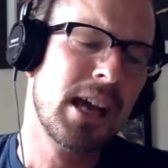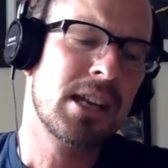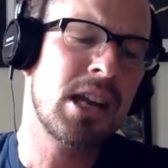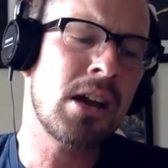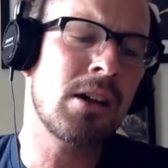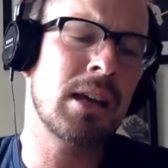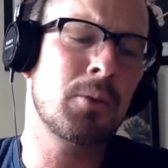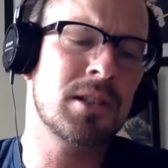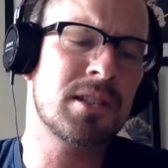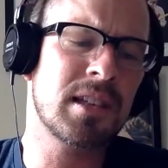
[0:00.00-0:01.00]
No, it
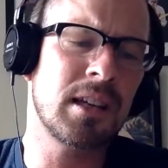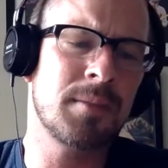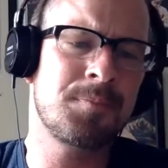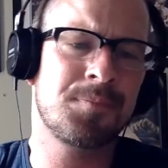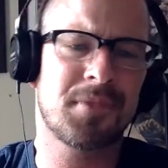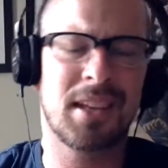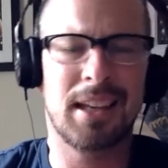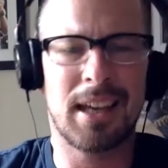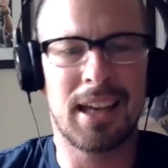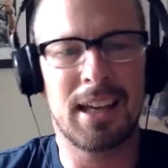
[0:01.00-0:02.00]
was a
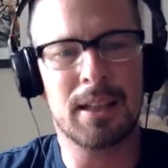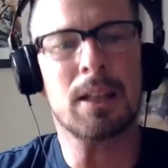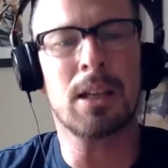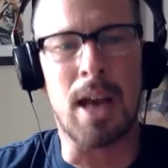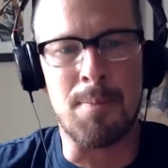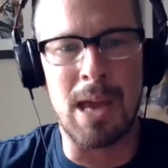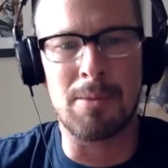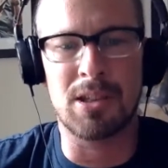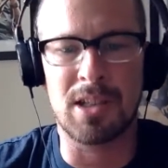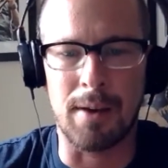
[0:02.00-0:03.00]

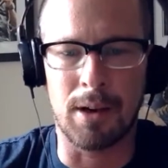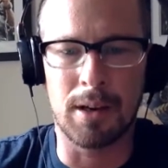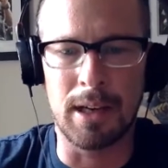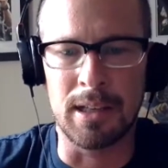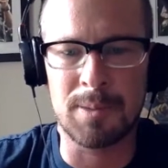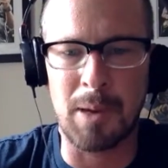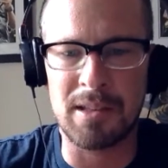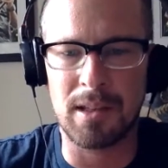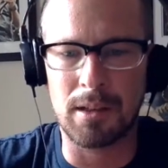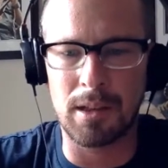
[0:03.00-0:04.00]
baby shower is
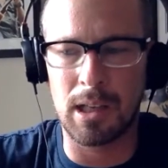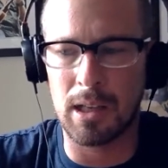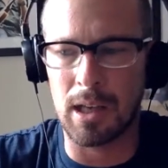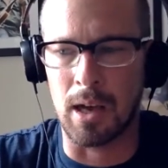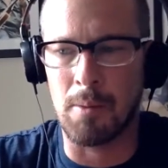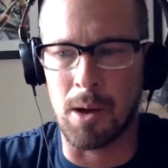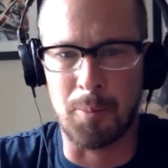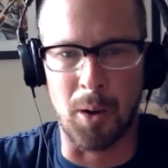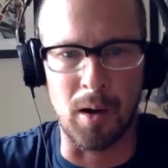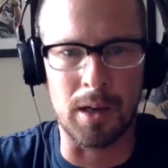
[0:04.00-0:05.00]
basically a
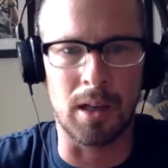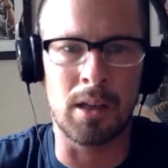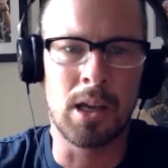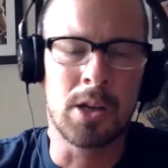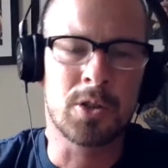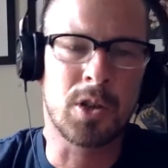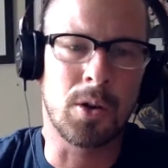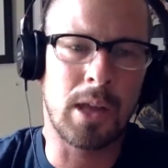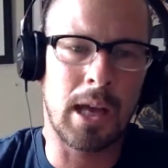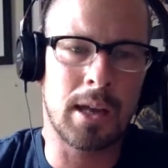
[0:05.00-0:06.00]
party so
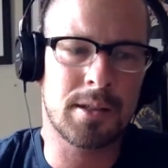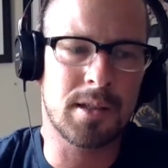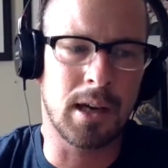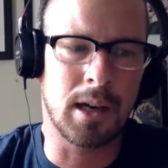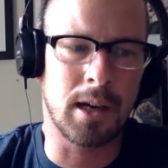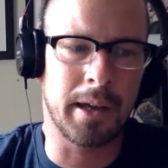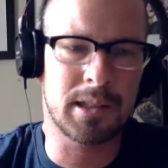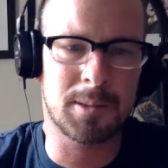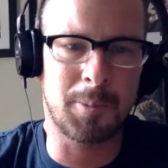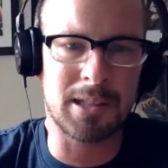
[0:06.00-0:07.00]
that
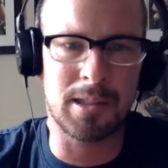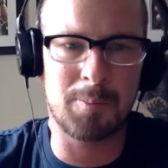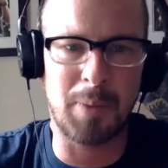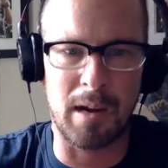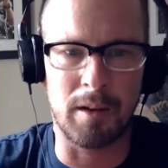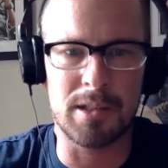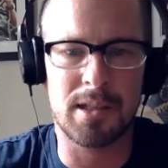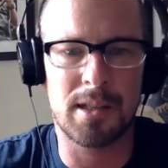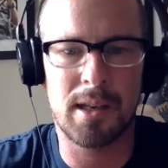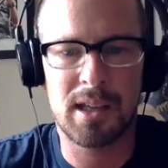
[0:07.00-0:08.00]
expected
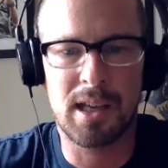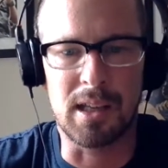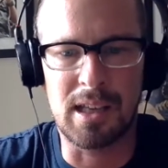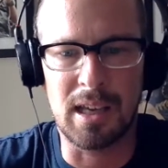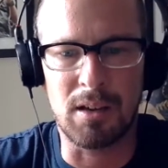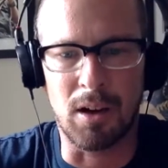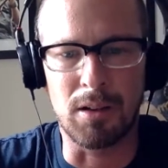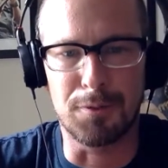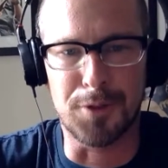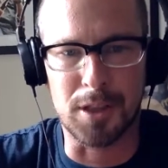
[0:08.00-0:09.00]
parents can get
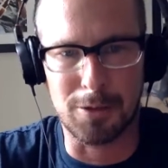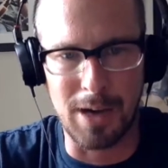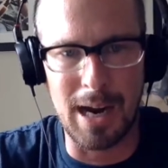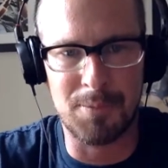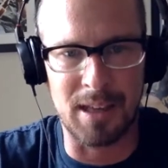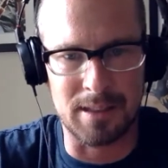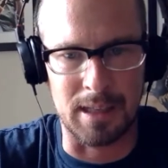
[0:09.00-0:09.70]
all of the crap that they